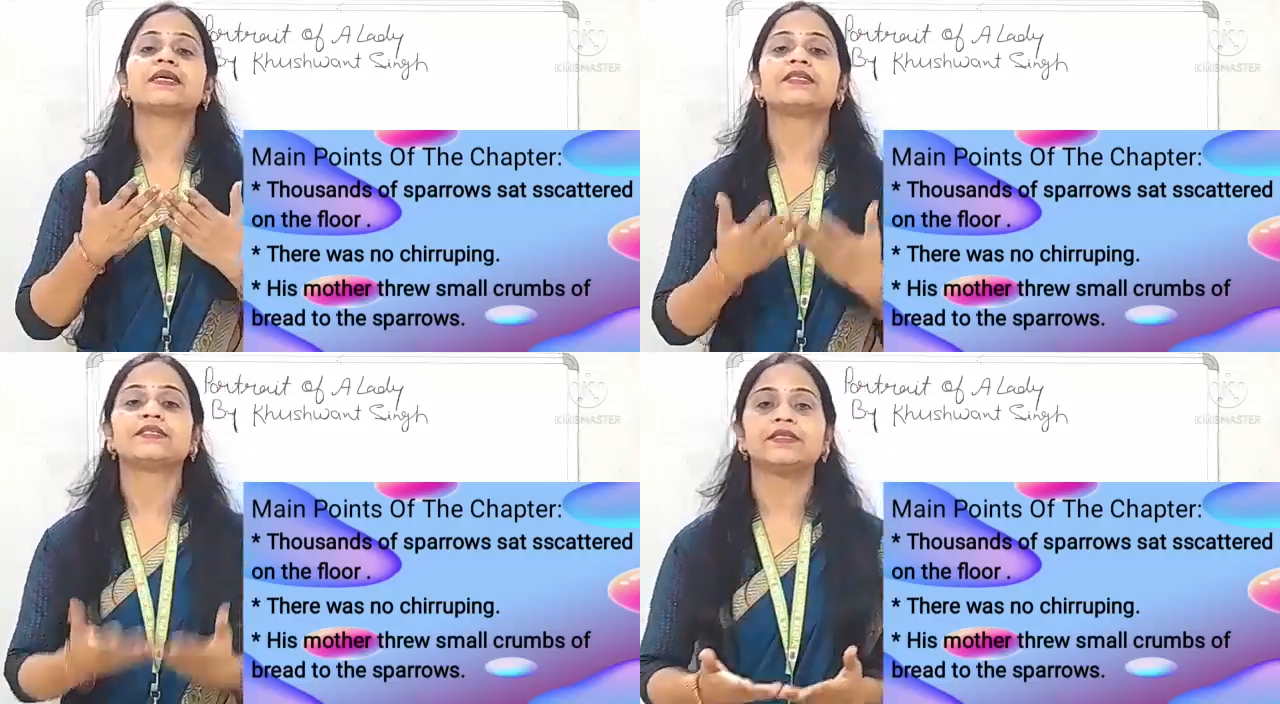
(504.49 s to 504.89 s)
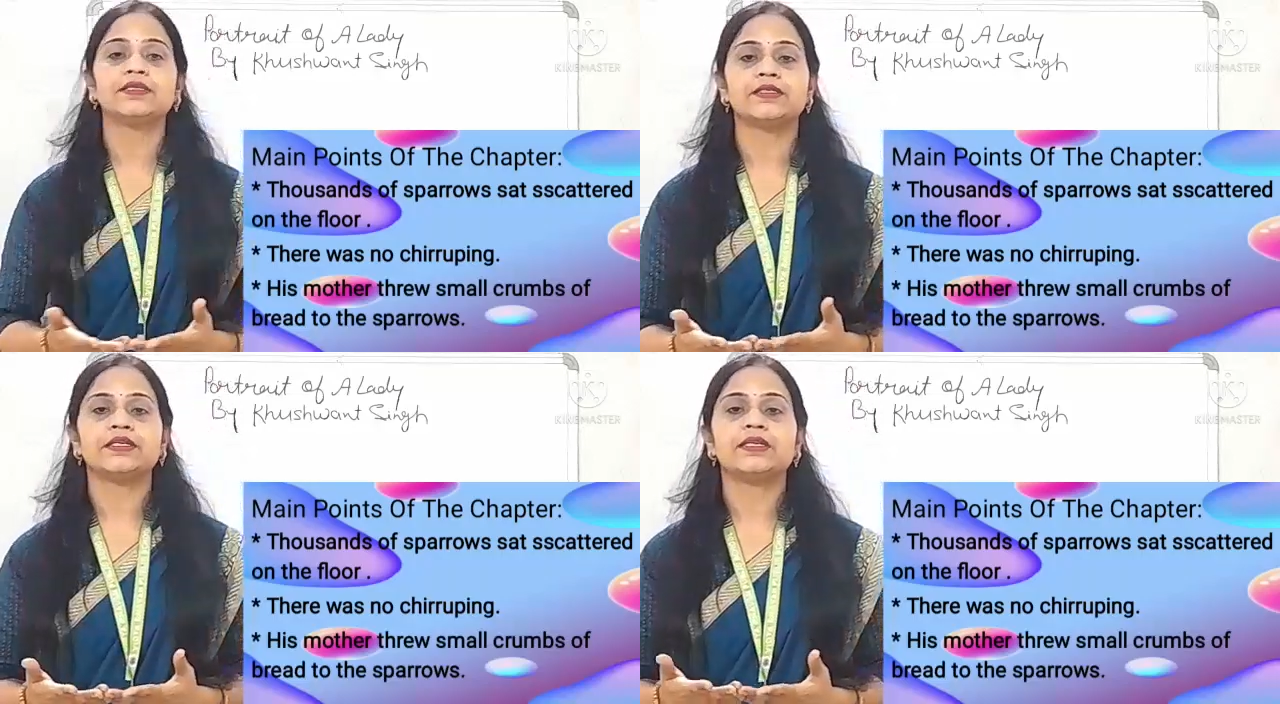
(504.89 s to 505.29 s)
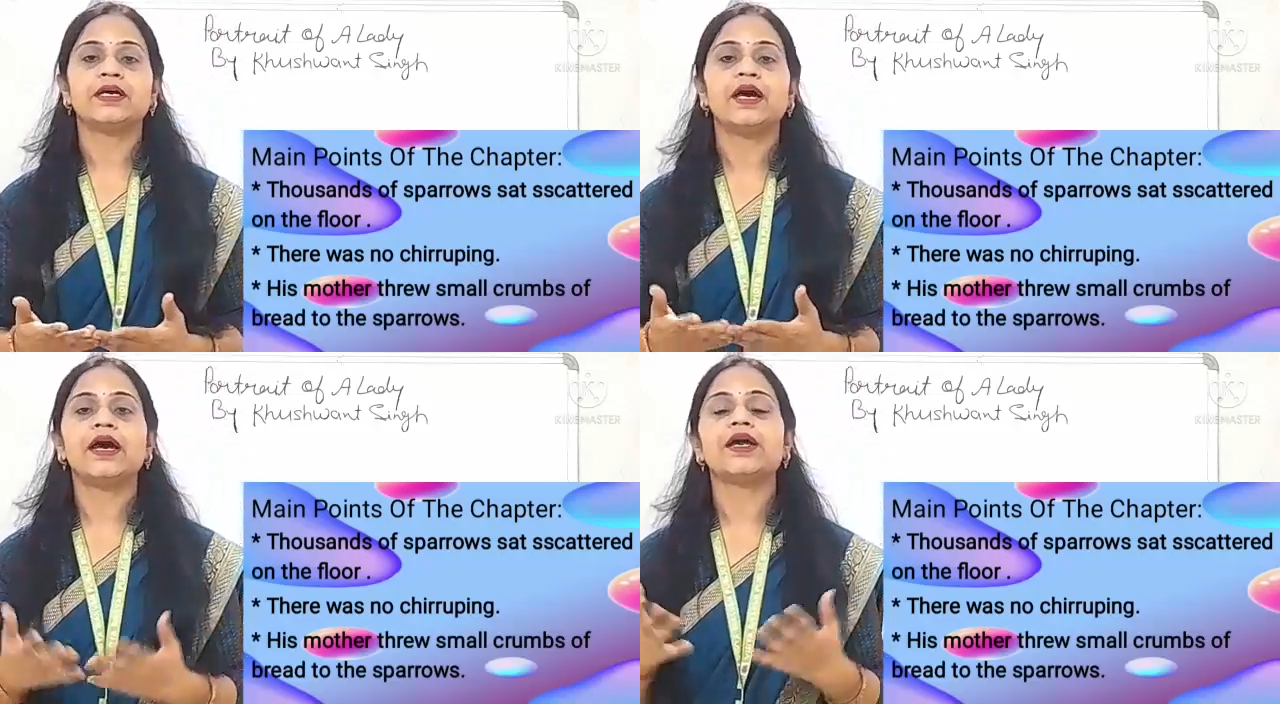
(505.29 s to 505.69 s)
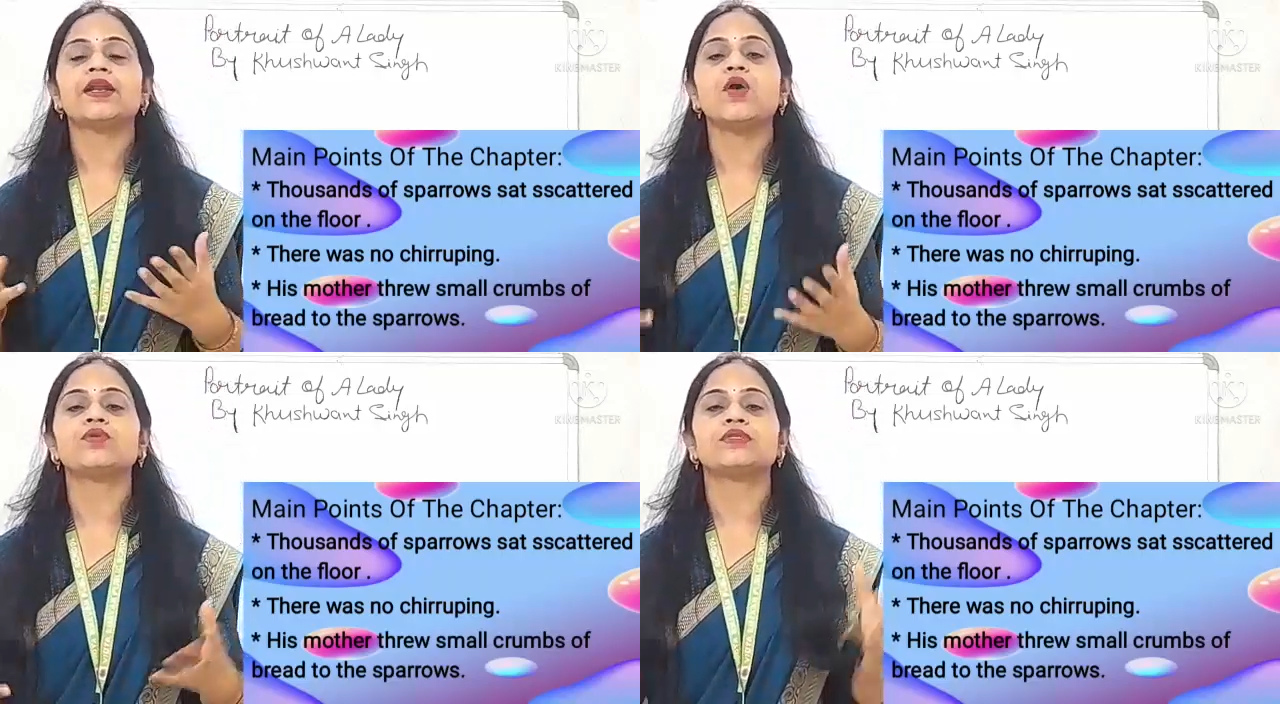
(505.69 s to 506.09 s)
scattered
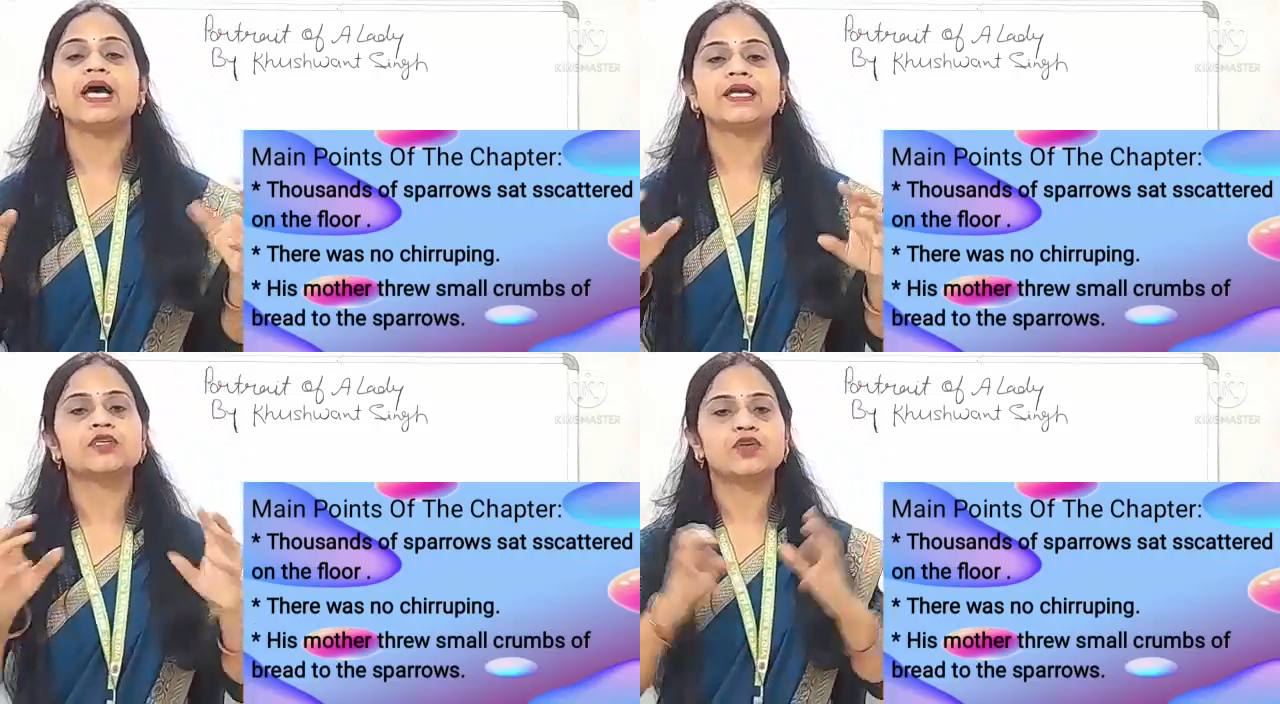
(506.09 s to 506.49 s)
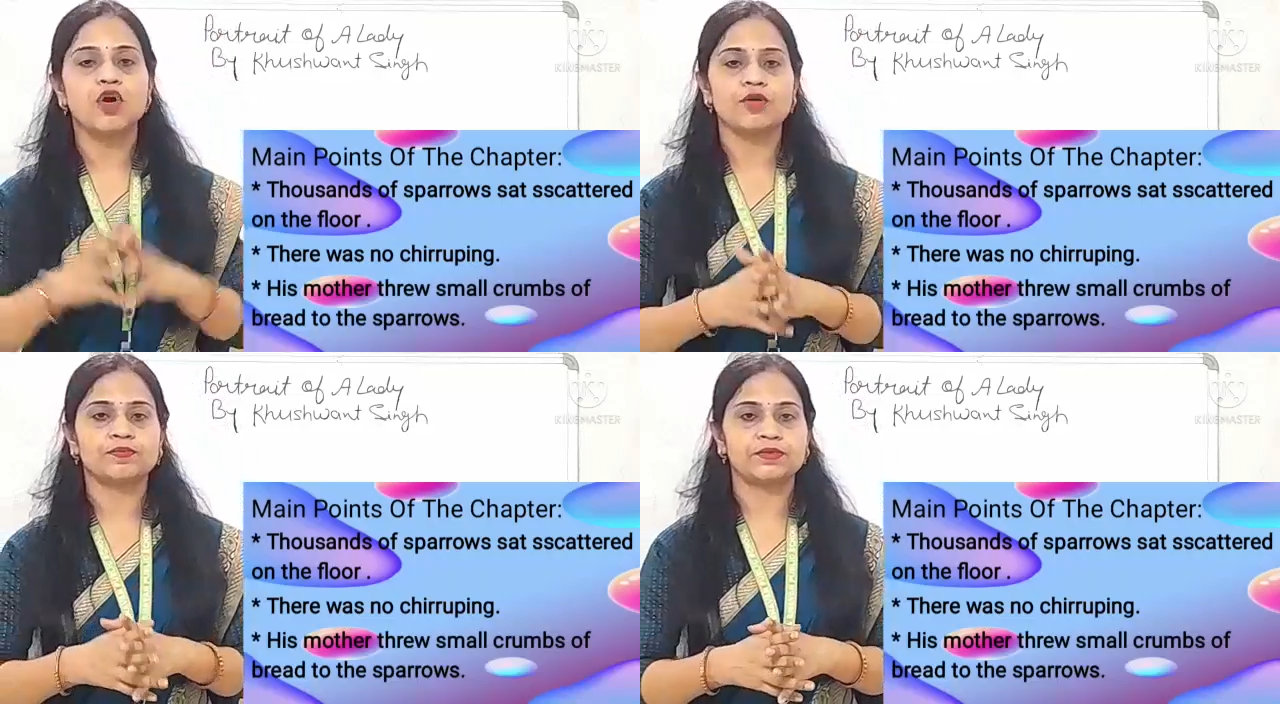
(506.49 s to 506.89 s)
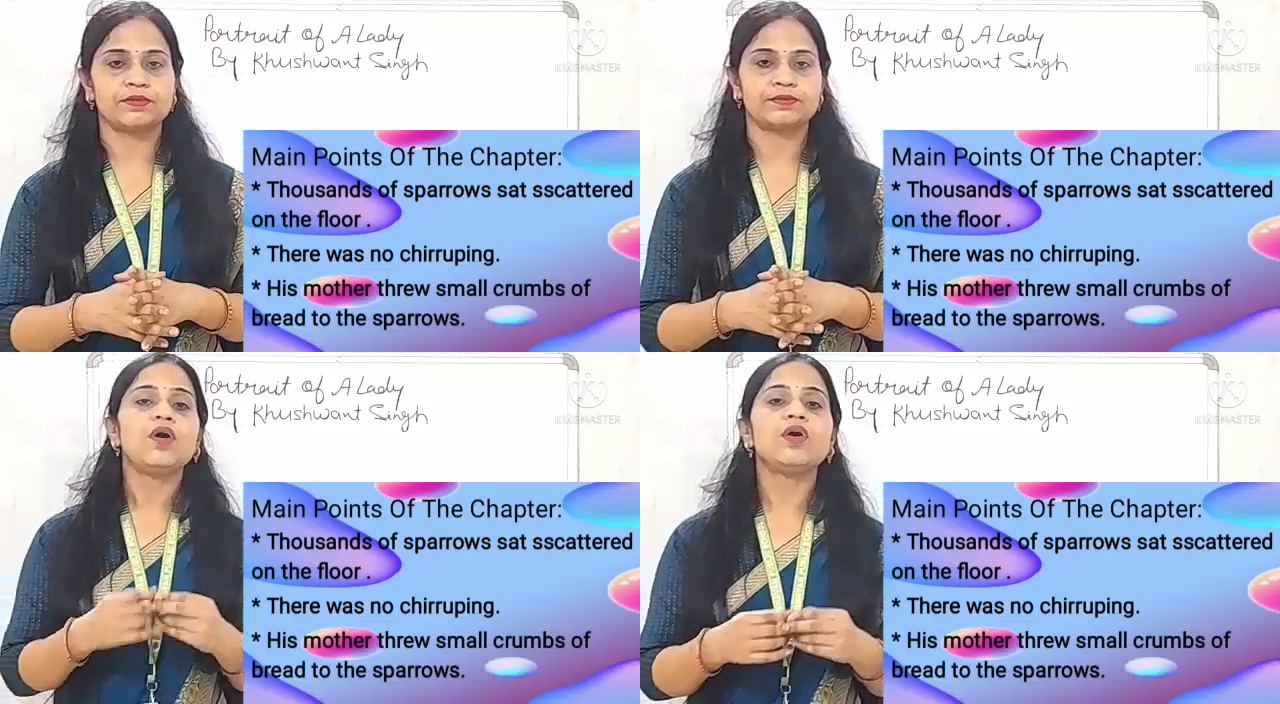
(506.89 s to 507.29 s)
around that corpse.